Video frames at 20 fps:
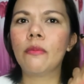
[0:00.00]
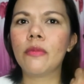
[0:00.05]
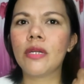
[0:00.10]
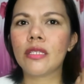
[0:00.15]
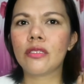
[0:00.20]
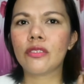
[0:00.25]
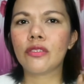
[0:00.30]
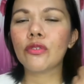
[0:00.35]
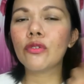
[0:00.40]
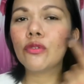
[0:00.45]

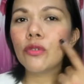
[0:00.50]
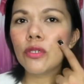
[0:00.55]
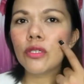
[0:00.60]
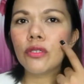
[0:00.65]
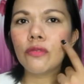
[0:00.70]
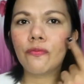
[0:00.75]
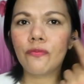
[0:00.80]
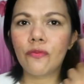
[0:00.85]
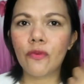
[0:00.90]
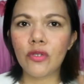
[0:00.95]
It's
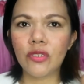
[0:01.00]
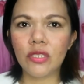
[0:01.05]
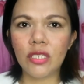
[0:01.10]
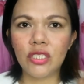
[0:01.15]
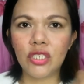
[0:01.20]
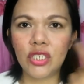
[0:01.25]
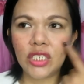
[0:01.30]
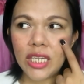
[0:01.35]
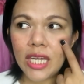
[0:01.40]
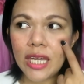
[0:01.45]
good for
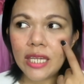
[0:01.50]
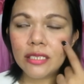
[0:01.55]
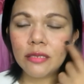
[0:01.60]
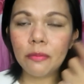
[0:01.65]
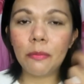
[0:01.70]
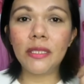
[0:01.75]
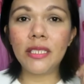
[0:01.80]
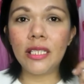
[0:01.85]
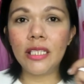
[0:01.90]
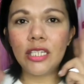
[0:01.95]
sa cheeks,
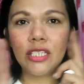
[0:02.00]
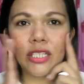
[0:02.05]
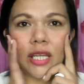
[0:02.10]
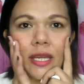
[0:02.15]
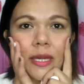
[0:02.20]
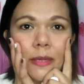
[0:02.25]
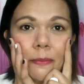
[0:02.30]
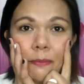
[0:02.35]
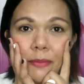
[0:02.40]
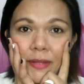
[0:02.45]
madali
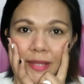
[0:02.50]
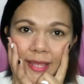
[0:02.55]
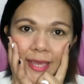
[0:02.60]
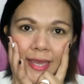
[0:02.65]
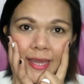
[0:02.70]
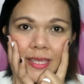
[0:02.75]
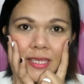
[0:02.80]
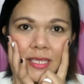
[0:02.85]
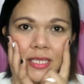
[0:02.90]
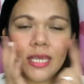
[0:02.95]
siyang
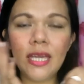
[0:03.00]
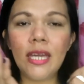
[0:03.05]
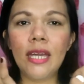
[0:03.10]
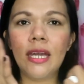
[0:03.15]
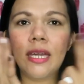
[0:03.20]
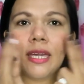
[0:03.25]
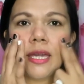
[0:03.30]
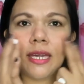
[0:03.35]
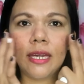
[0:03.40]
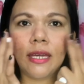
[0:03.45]
i-blend
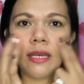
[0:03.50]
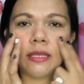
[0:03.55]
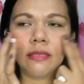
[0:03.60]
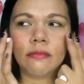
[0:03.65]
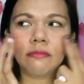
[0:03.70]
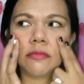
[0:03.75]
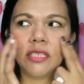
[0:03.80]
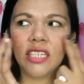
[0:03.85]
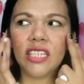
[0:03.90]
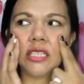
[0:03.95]
and
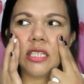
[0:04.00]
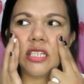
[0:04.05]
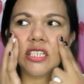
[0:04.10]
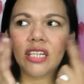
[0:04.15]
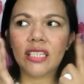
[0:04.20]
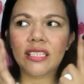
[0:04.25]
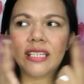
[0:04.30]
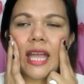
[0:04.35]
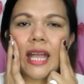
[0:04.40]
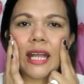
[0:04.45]
hindi
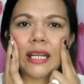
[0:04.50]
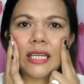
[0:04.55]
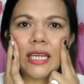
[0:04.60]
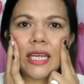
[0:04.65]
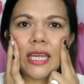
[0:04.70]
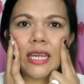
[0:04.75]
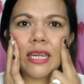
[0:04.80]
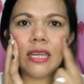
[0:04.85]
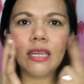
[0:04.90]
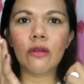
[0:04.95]
siya
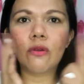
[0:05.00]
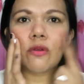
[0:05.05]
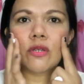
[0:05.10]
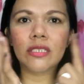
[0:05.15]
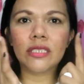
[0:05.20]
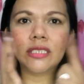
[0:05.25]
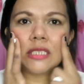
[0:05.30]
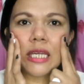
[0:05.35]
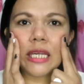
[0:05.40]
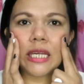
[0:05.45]
tacky
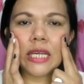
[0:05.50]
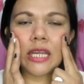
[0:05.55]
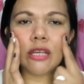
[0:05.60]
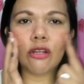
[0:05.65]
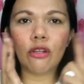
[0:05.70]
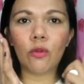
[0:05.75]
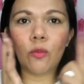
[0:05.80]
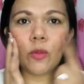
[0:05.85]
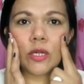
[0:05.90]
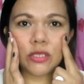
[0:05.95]
or sticky
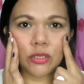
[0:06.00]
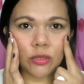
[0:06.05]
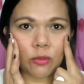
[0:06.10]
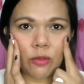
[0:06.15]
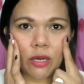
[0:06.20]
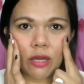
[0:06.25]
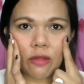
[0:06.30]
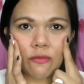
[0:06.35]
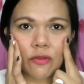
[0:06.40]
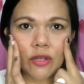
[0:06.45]
or
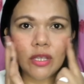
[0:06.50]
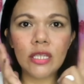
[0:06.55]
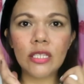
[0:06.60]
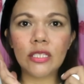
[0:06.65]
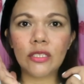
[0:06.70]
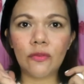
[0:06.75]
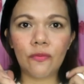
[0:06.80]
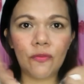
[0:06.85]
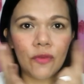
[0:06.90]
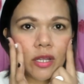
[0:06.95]
whatsoever.
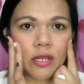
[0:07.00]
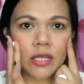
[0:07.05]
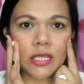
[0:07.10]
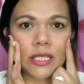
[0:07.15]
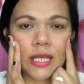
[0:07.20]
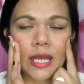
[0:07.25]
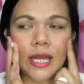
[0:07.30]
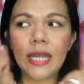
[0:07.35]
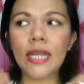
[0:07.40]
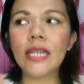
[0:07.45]
It's
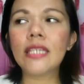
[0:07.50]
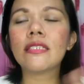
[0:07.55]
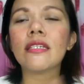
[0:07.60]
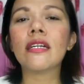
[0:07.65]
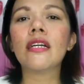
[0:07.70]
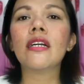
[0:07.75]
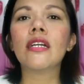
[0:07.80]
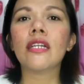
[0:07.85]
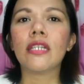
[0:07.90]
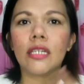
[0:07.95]
very nice.
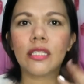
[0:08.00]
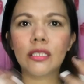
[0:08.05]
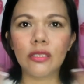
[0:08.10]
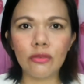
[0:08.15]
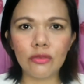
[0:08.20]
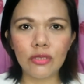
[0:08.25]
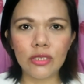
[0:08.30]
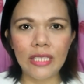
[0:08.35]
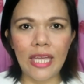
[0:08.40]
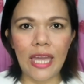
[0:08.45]
It
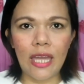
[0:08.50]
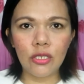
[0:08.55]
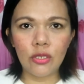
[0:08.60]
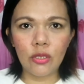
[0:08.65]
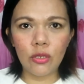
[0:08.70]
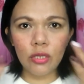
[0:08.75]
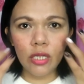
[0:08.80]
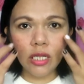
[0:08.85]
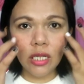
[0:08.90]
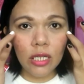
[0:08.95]
looks
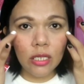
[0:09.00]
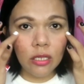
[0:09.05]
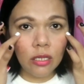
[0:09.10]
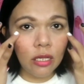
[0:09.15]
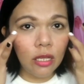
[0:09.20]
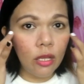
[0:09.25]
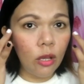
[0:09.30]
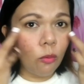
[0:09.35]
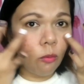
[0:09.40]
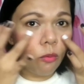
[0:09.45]
natural.
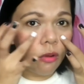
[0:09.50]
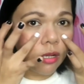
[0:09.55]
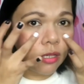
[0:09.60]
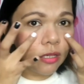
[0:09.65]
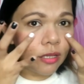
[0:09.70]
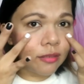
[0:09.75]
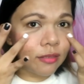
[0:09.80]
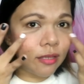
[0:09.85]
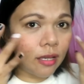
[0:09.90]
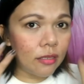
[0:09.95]
Huwag
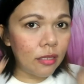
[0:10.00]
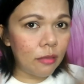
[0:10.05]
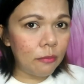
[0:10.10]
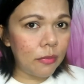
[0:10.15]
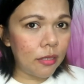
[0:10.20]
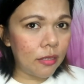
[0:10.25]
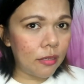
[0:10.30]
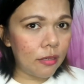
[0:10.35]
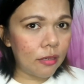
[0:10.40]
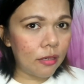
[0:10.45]
lang
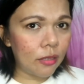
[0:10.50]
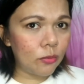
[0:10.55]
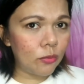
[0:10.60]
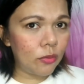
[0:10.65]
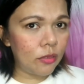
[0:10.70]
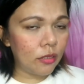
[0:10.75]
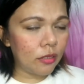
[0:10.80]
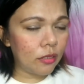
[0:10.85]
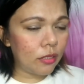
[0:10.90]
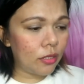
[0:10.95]
dadamihan
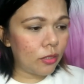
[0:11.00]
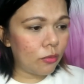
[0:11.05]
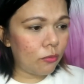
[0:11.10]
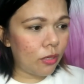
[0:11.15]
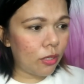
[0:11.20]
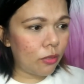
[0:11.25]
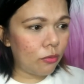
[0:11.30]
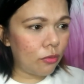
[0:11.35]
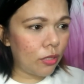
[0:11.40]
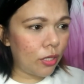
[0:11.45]
katulad ng
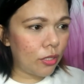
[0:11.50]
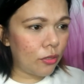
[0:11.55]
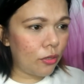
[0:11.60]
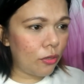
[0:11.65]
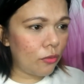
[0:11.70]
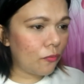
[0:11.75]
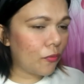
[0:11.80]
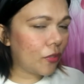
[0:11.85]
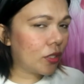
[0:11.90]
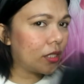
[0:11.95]
ginawa ko
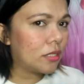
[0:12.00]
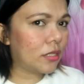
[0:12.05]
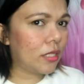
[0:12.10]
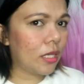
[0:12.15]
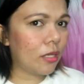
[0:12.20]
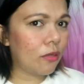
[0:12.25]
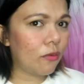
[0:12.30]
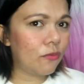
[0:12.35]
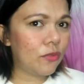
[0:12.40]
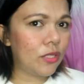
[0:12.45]
ngayon for the
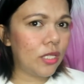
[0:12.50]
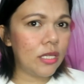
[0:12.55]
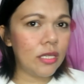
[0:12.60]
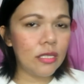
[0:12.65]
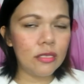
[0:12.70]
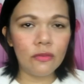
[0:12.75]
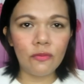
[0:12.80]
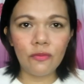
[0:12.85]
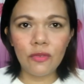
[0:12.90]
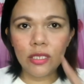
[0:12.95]
sake of
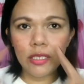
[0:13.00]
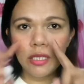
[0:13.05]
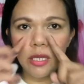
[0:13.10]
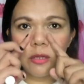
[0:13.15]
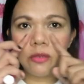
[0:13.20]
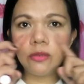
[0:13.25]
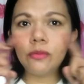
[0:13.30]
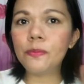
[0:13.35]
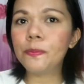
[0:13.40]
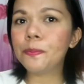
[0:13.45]
this
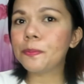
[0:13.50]
video.